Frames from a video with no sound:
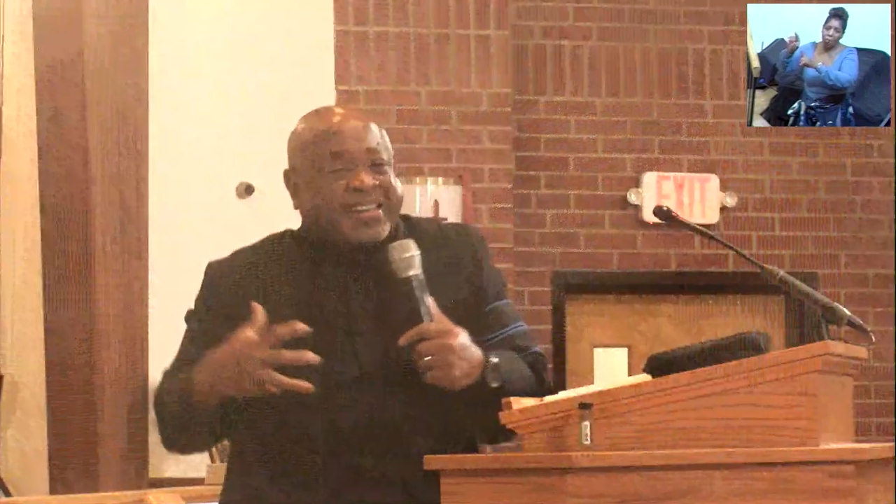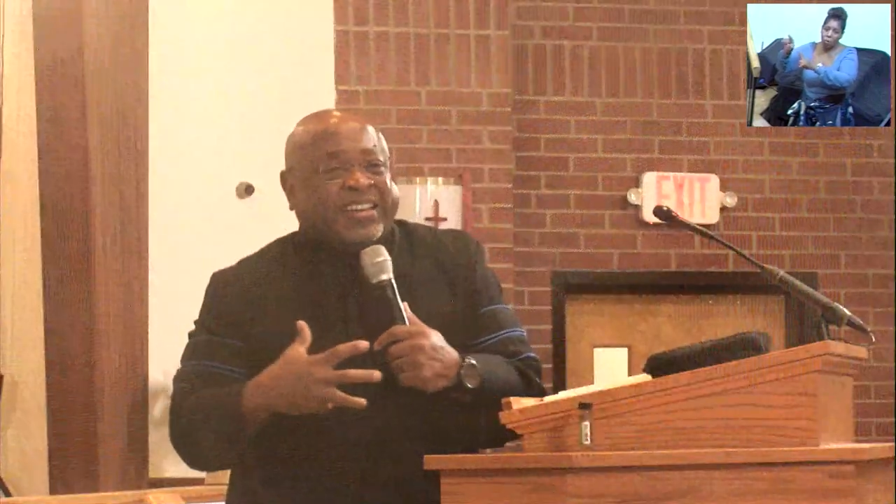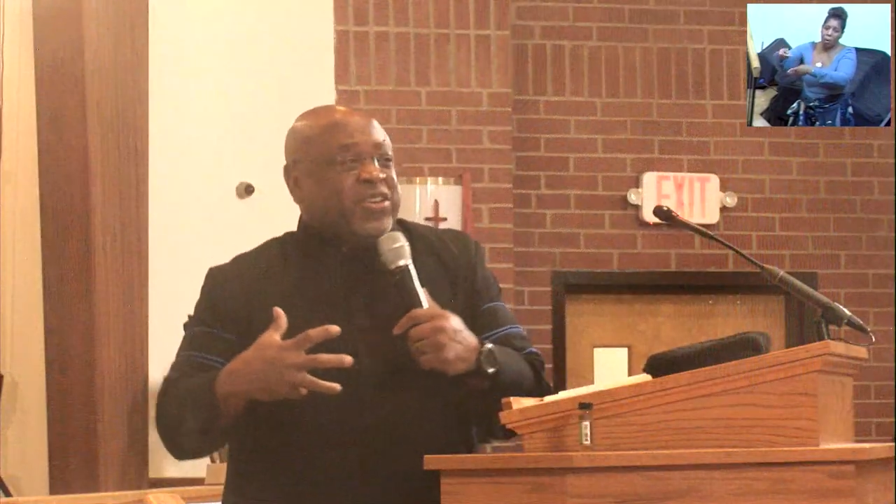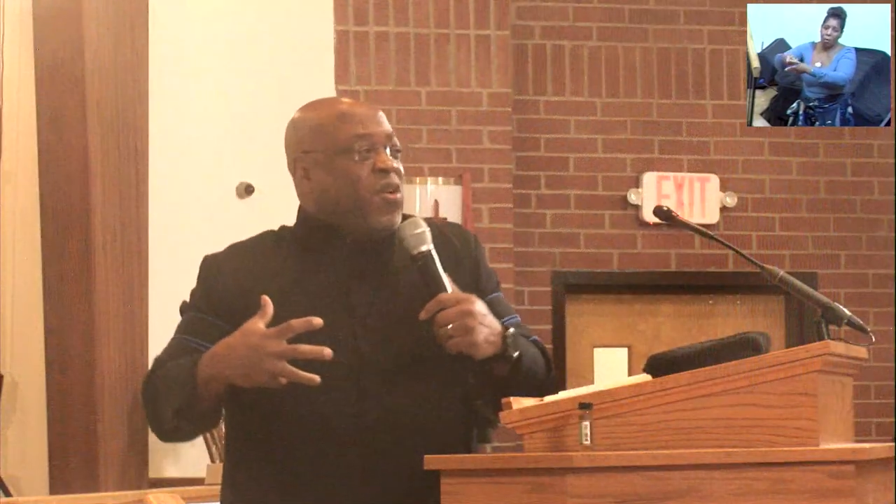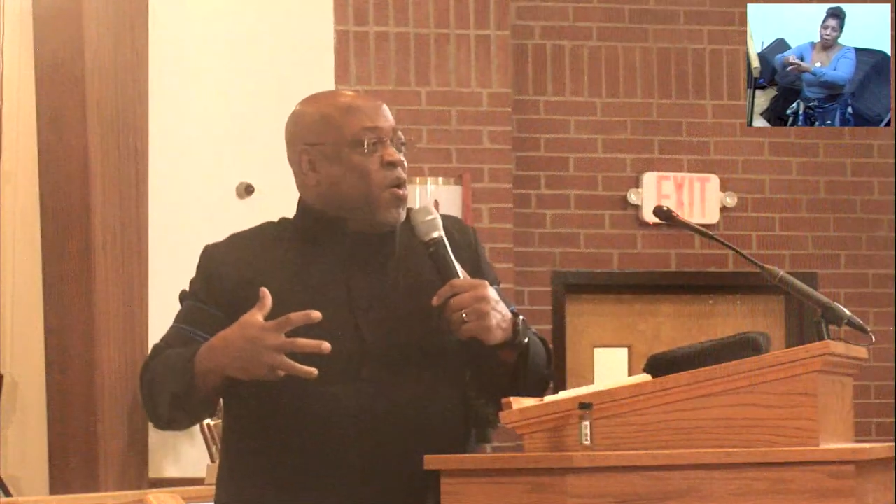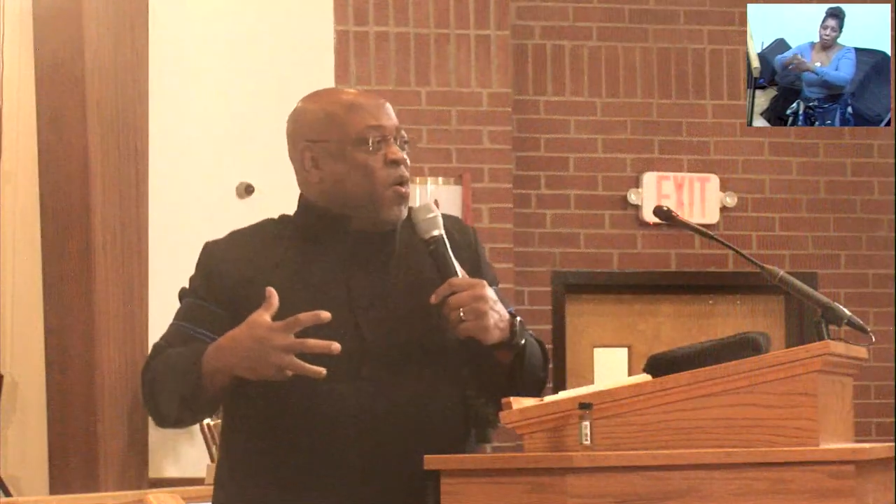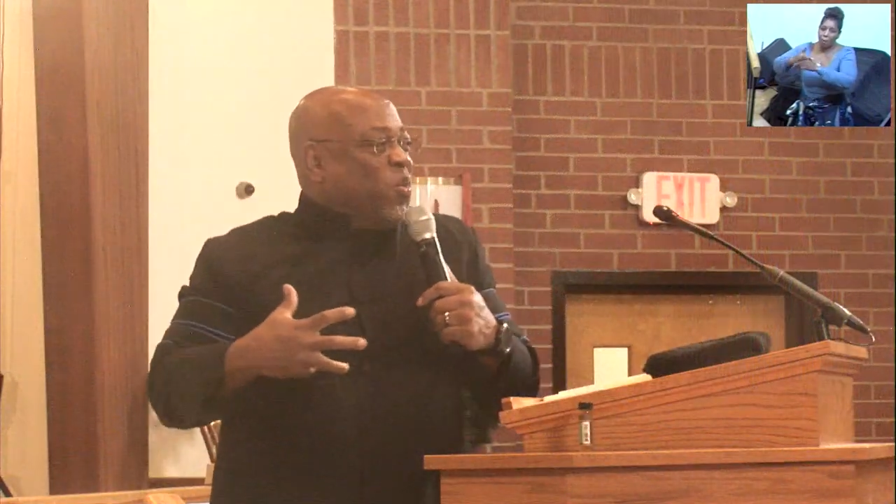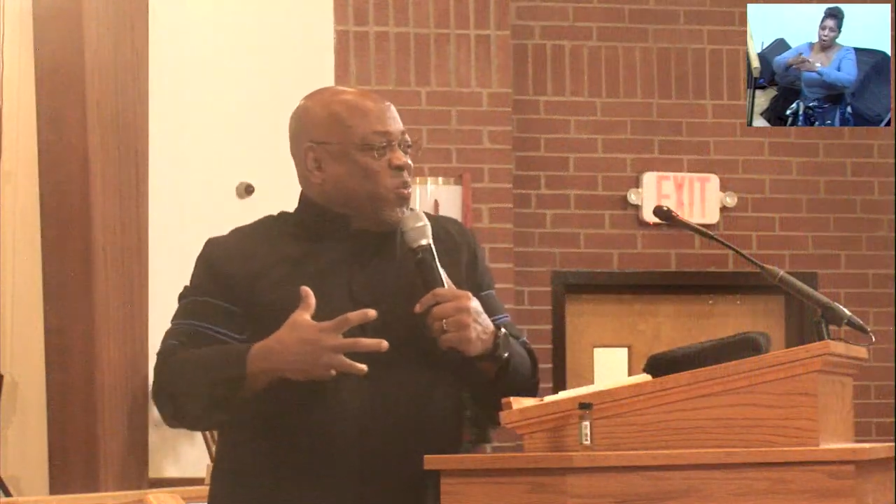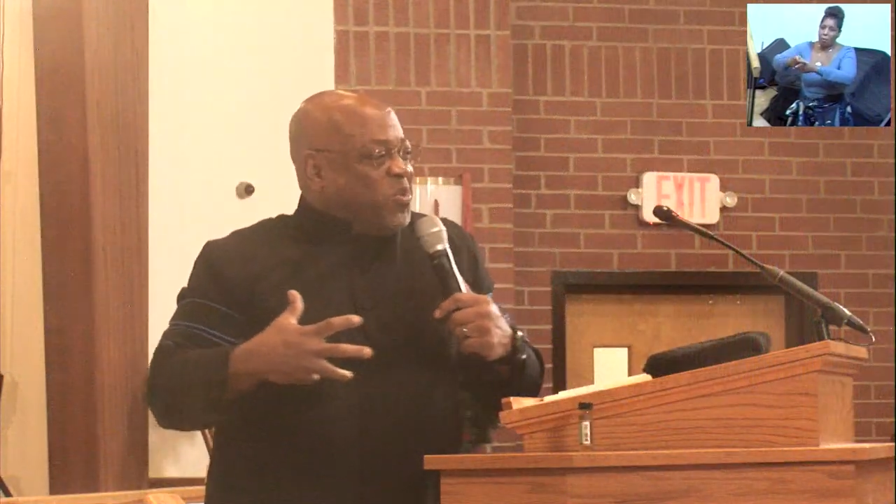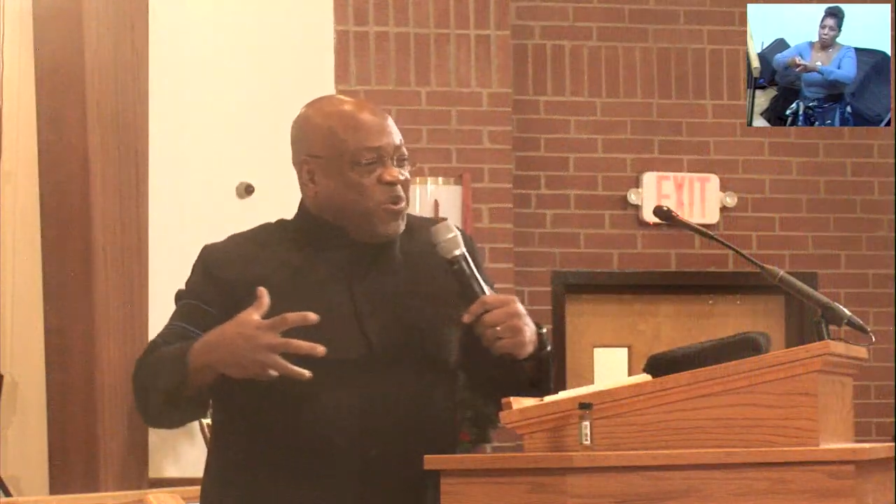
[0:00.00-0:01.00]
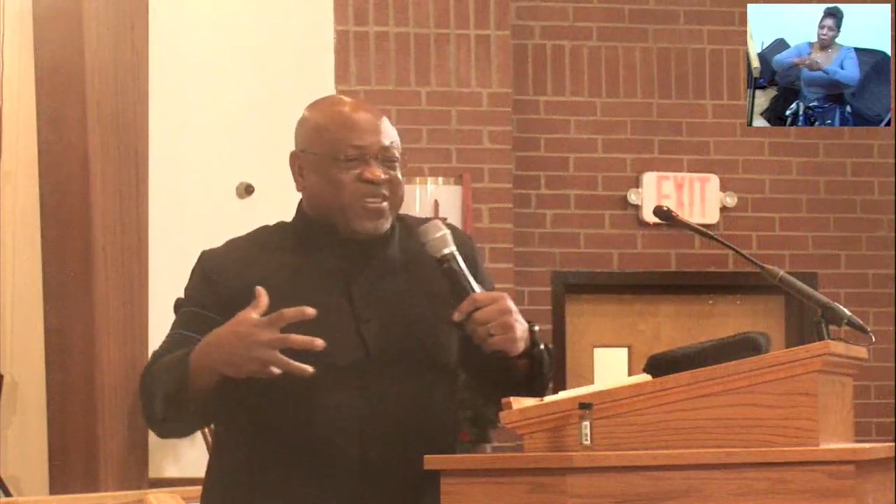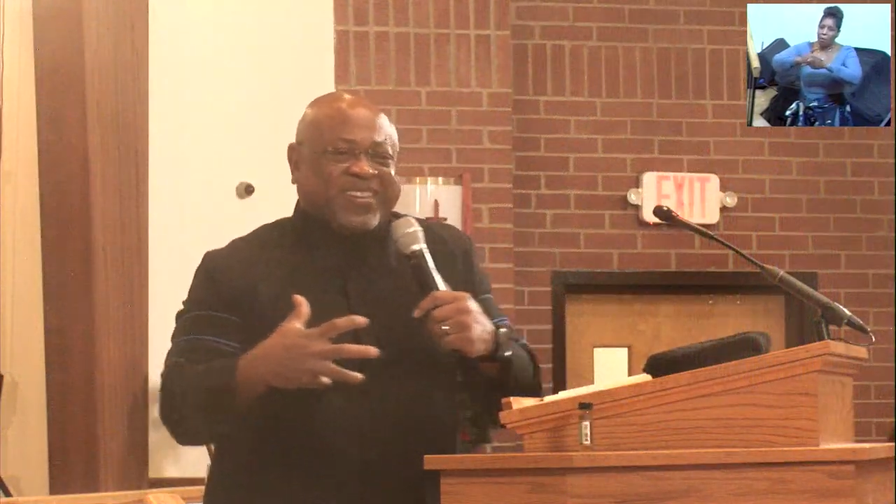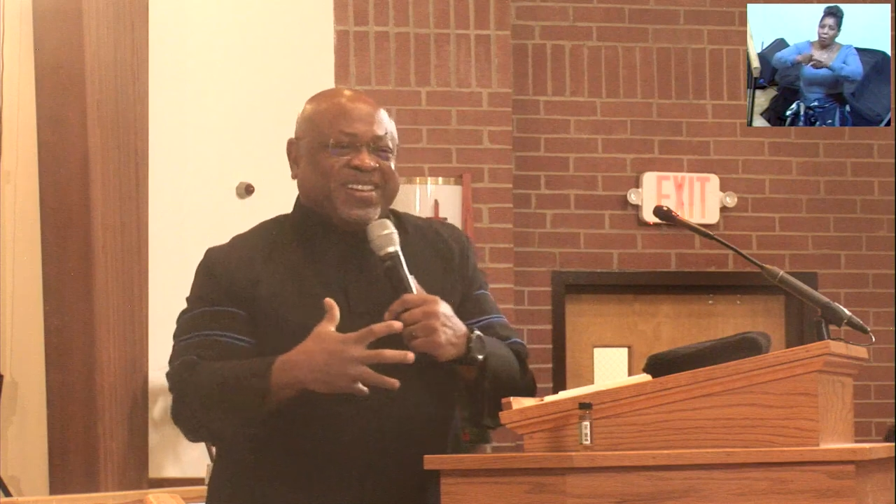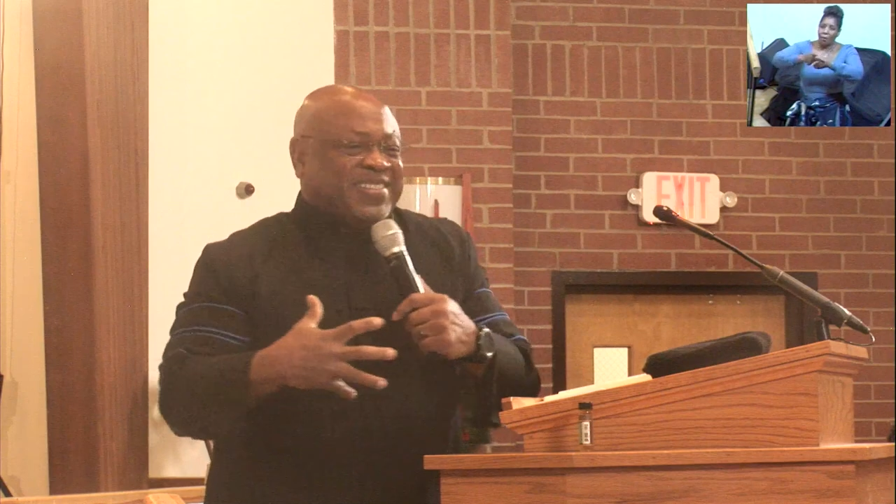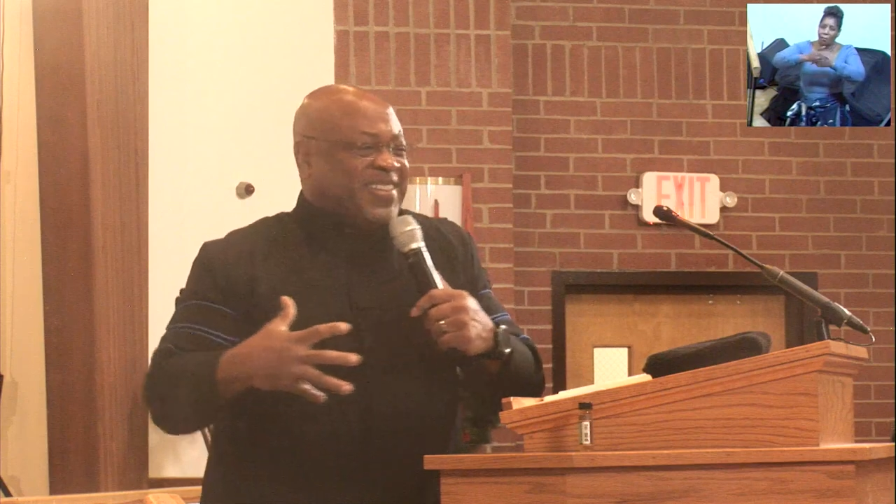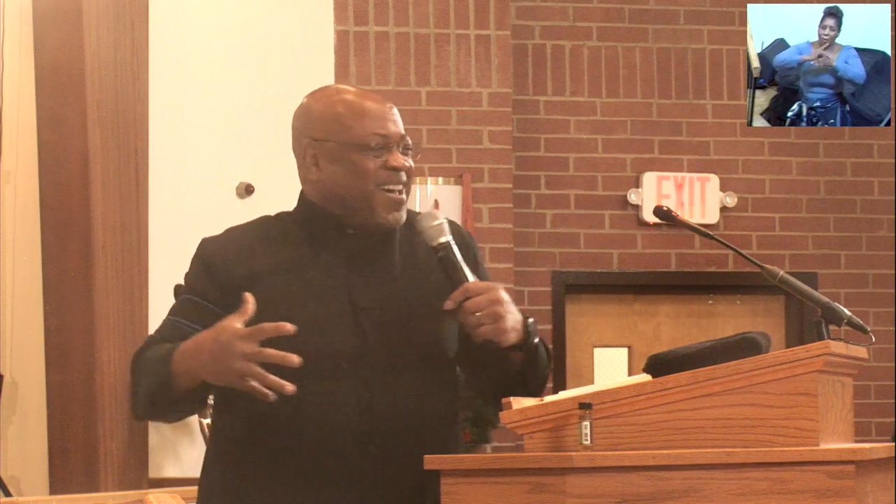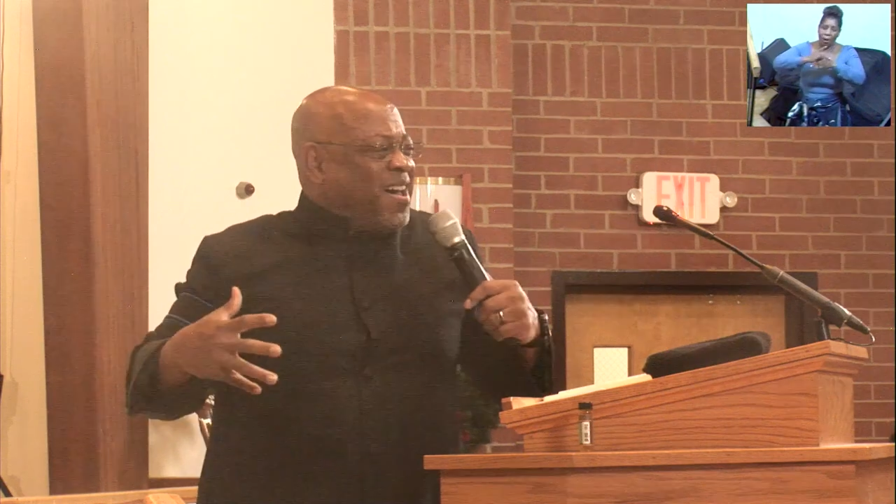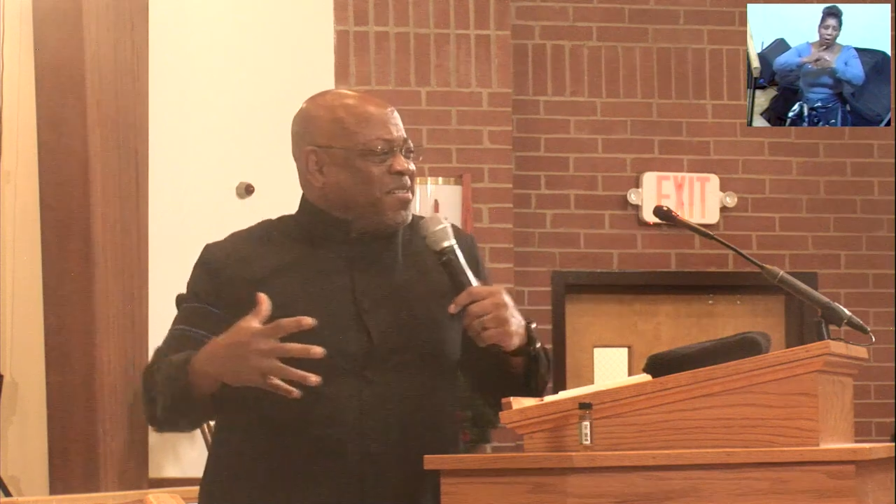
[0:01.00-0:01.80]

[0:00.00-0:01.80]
to your home. Good God